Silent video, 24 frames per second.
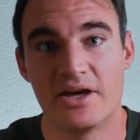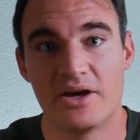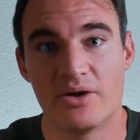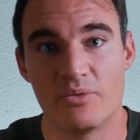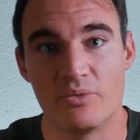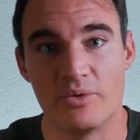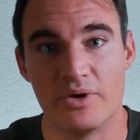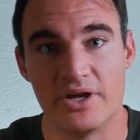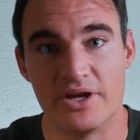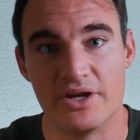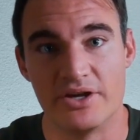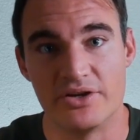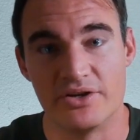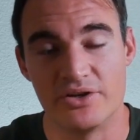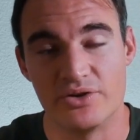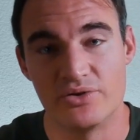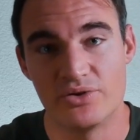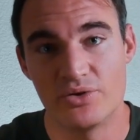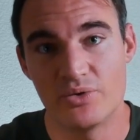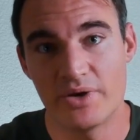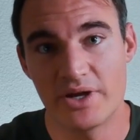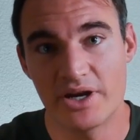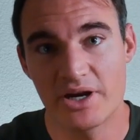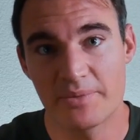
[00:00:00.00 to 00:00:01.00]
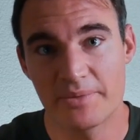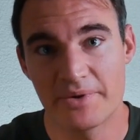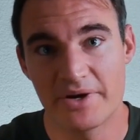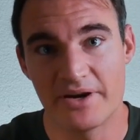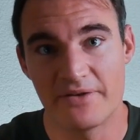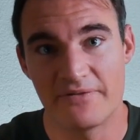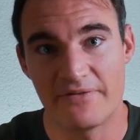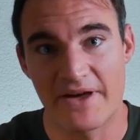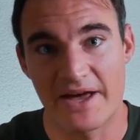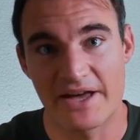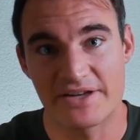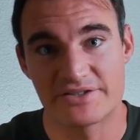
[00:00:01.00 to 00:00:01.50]
When you do
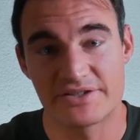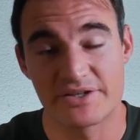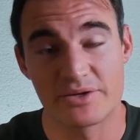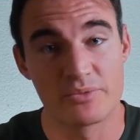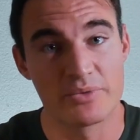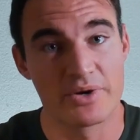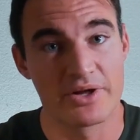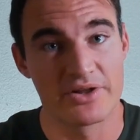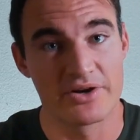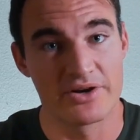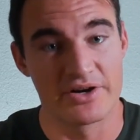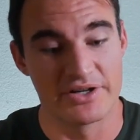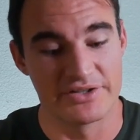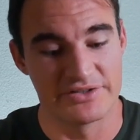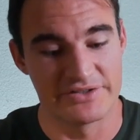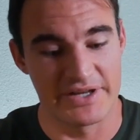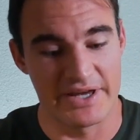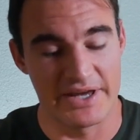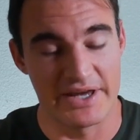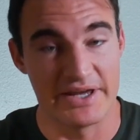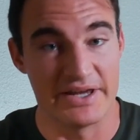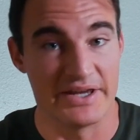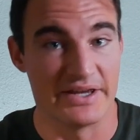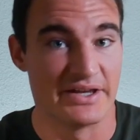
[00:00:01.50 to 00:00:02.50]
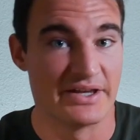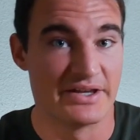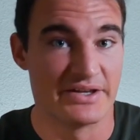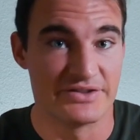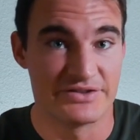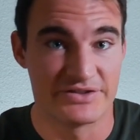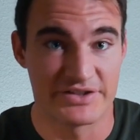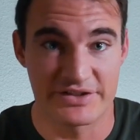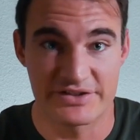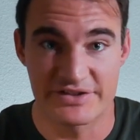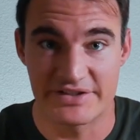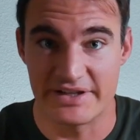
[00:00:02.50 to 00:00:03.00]
intermittent fasting, whether it's a
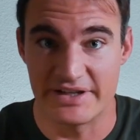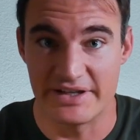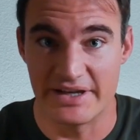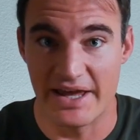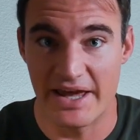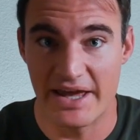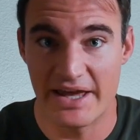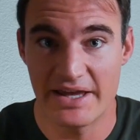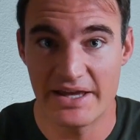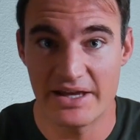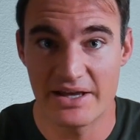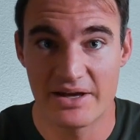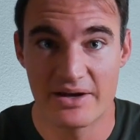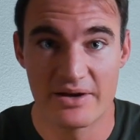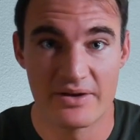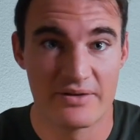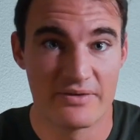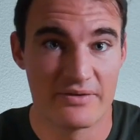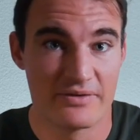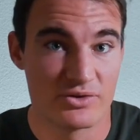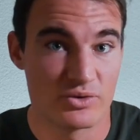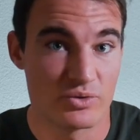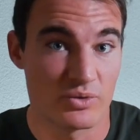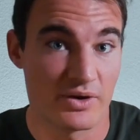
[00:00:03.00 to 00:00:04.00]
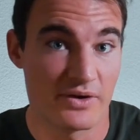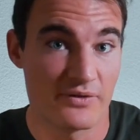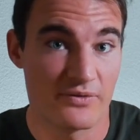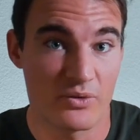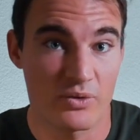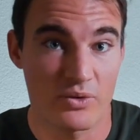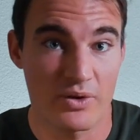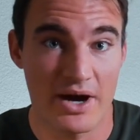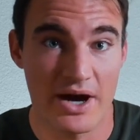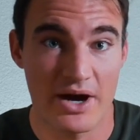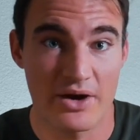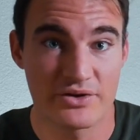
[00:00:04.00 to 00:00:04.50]
16-8,
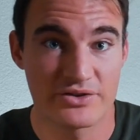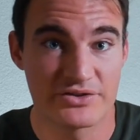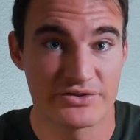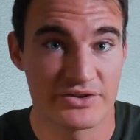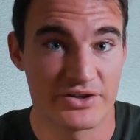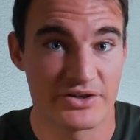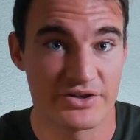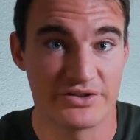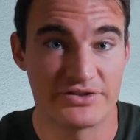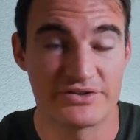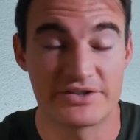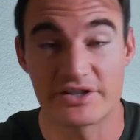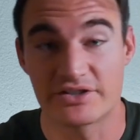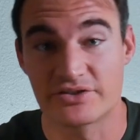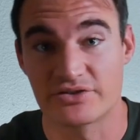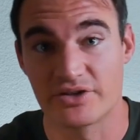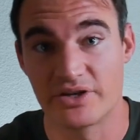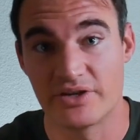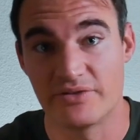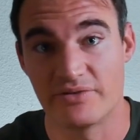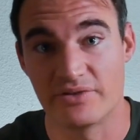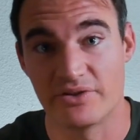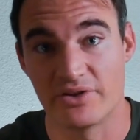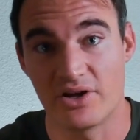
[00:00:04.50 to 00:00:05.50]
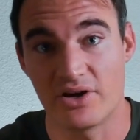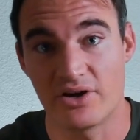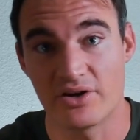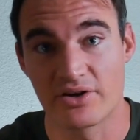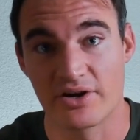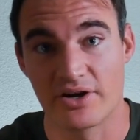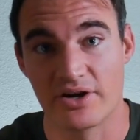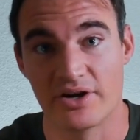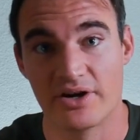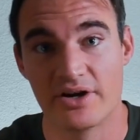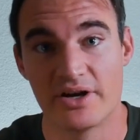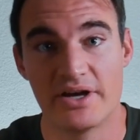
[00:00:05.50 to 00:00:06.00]
24 hours, 36, or even
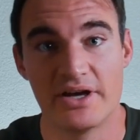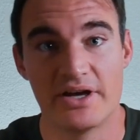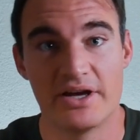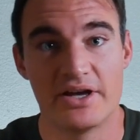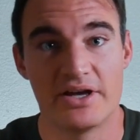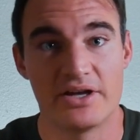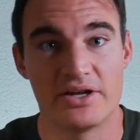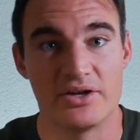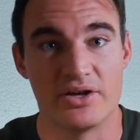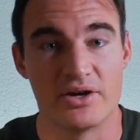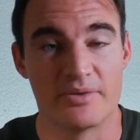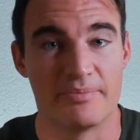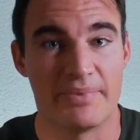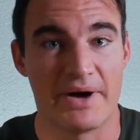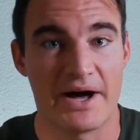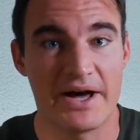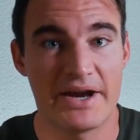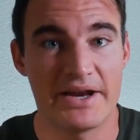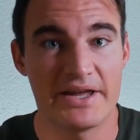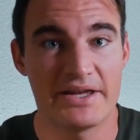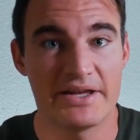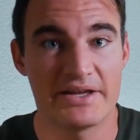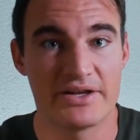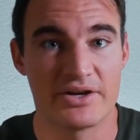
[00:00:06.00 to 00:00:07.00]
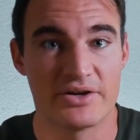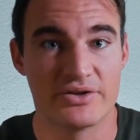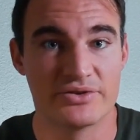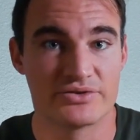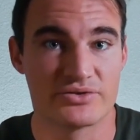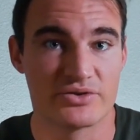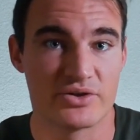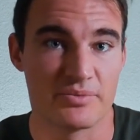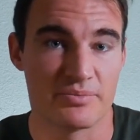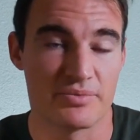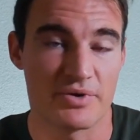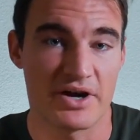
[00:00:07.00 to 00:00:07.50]
longer, your body goes
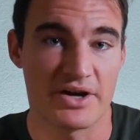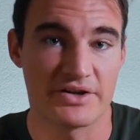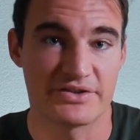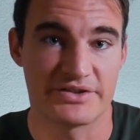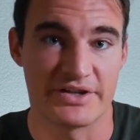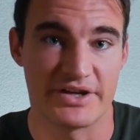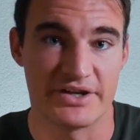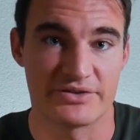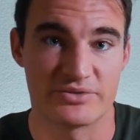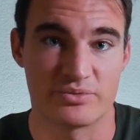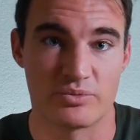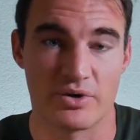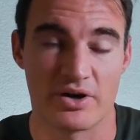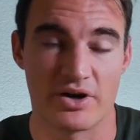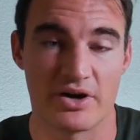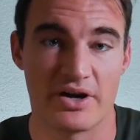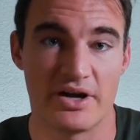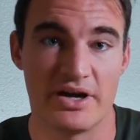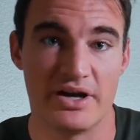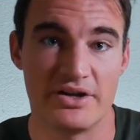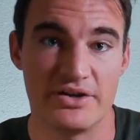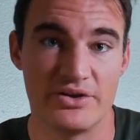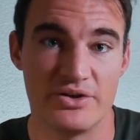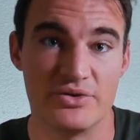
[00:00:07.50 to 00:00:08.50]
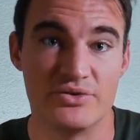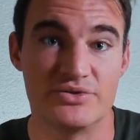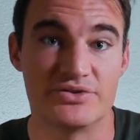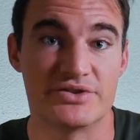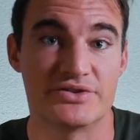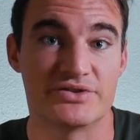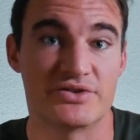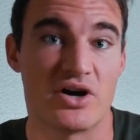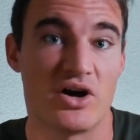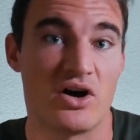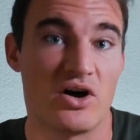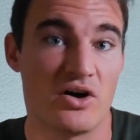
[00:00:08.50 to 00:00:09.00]
through a process where it
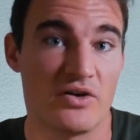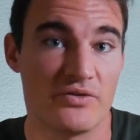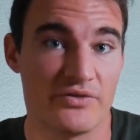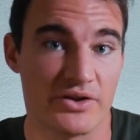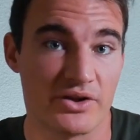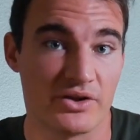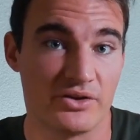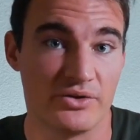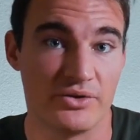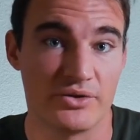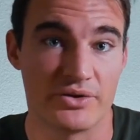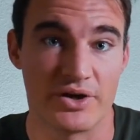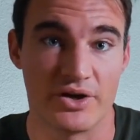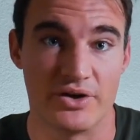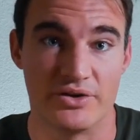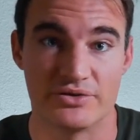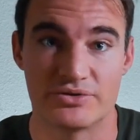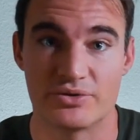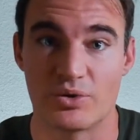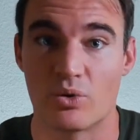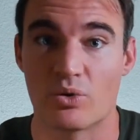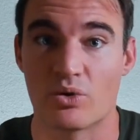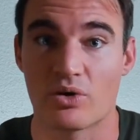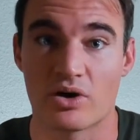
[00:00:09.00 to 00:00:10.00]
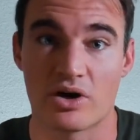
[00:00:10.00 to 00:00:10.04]
uses all of the glucose or